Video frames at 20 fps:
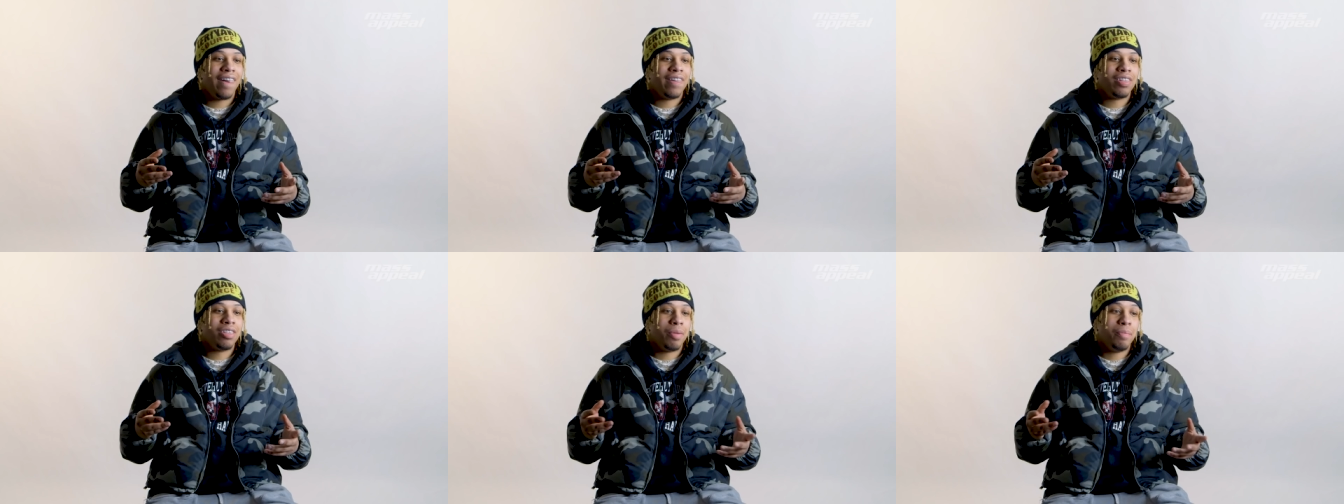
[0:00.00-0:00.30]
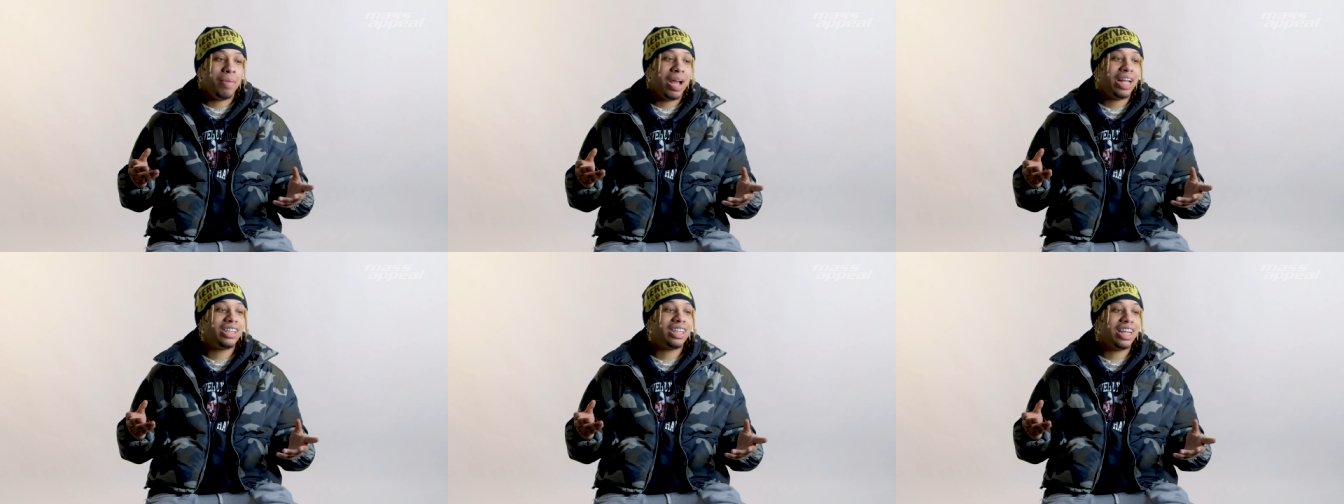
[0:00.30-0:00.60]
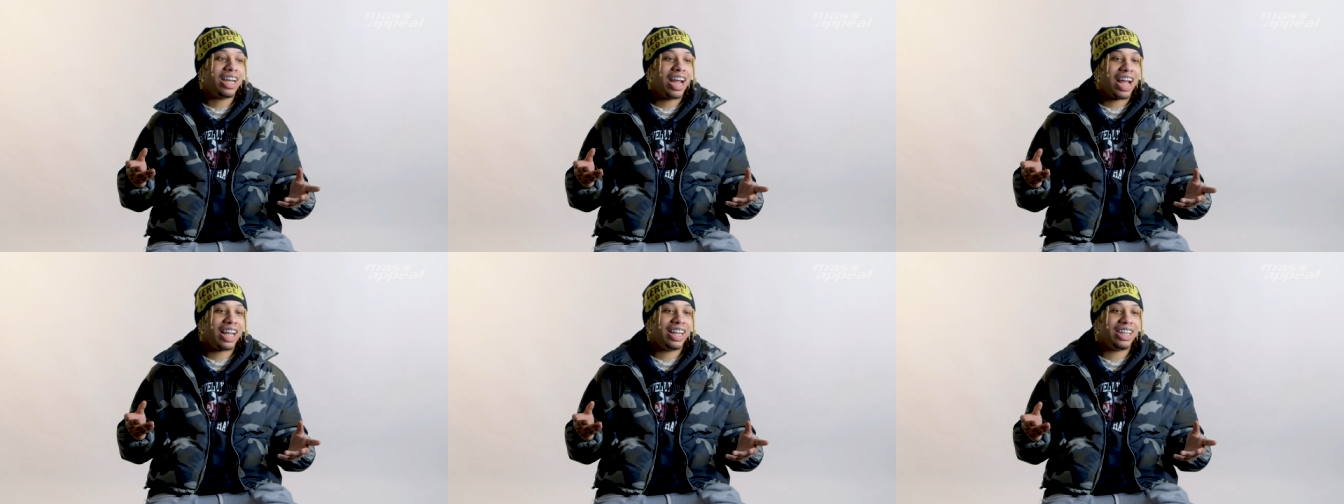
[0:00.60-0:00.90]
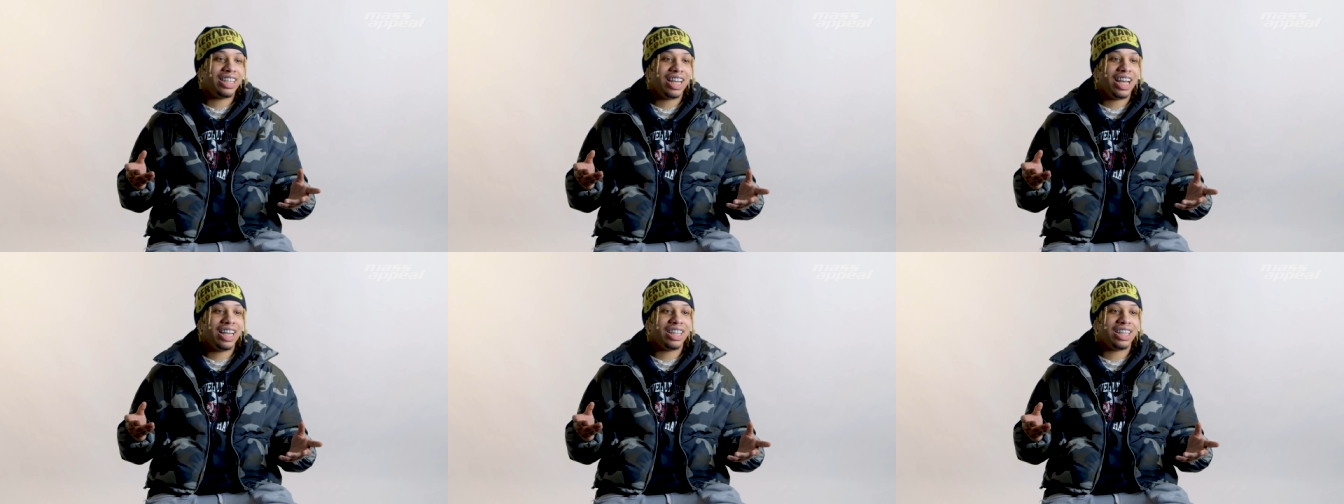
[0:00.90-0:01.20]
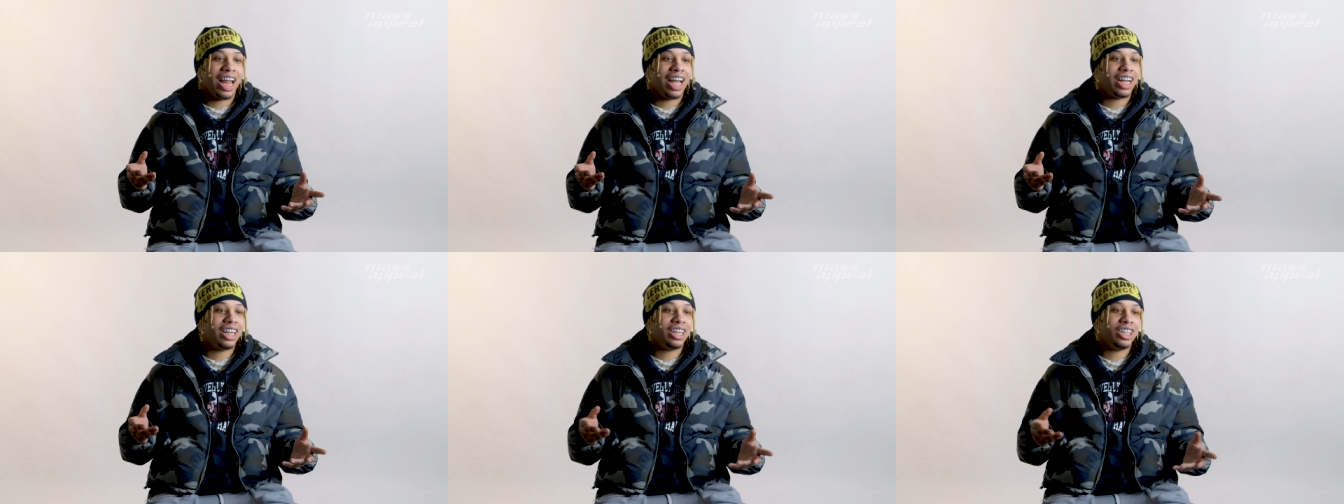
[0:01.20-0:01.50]
The best thing I can say is
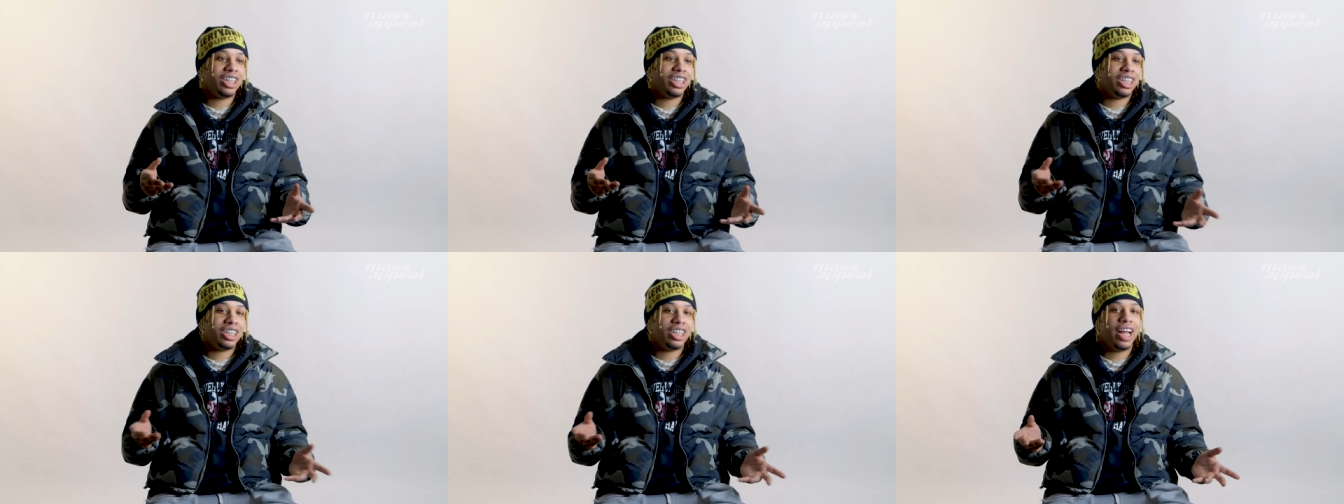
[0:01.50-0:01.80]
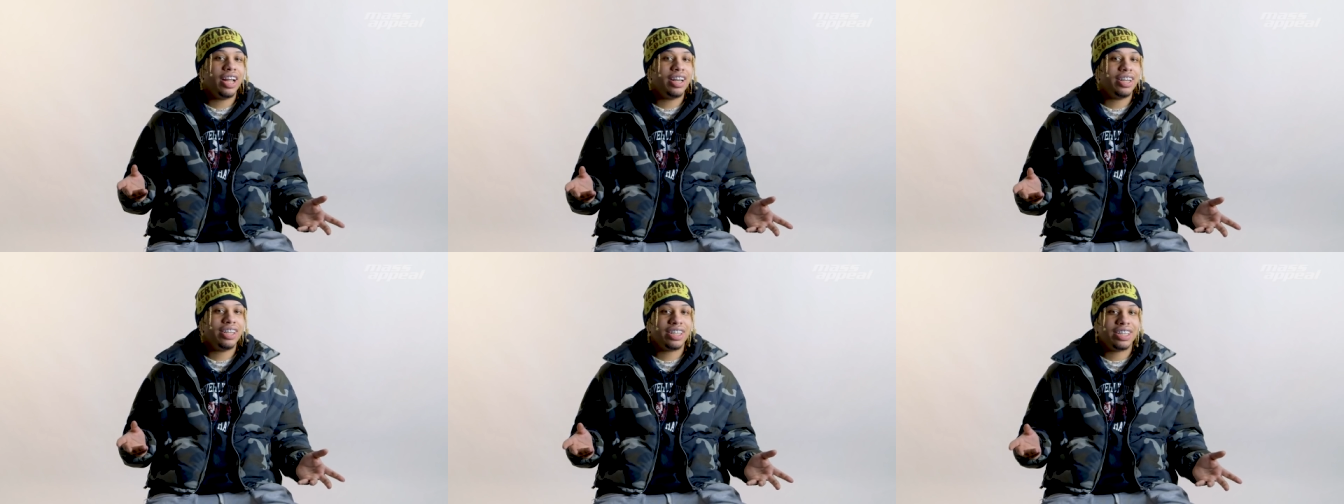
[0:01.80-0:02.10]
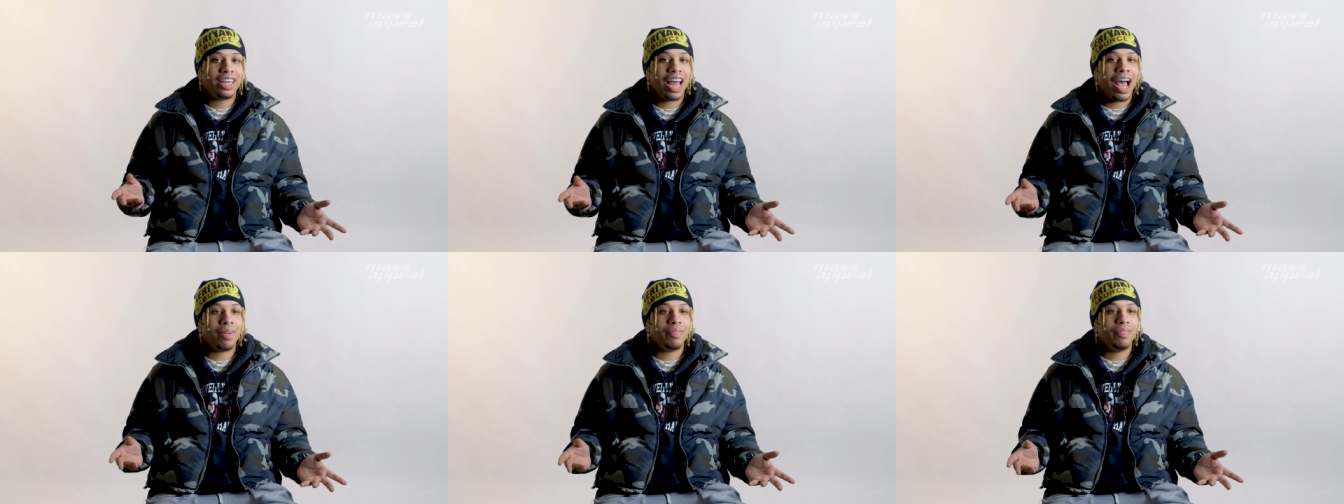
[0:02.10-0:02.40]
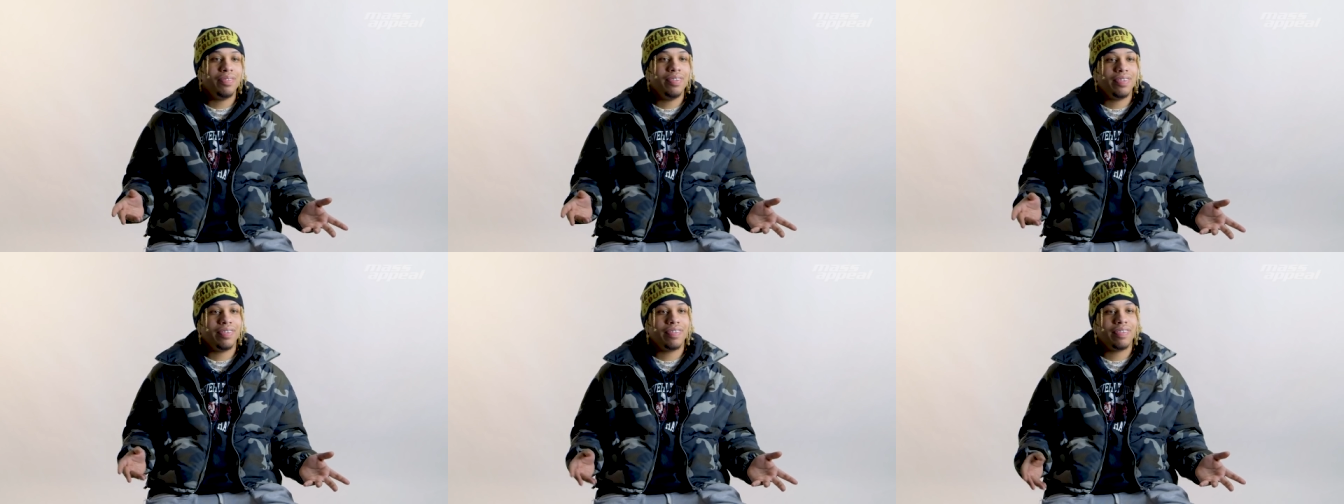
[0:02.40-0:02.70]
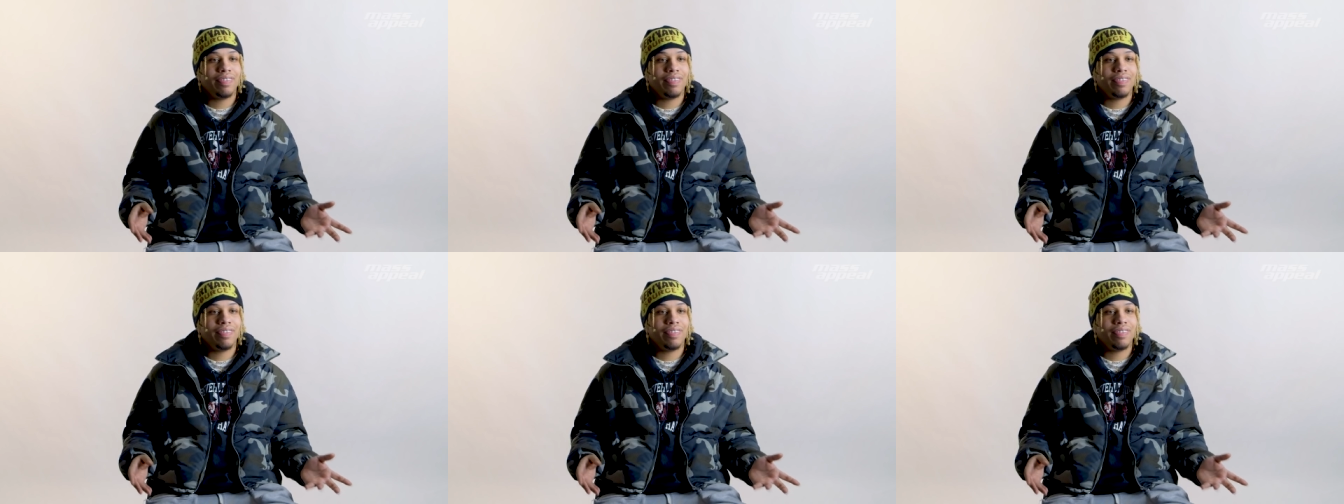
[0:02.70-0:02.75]
like just stop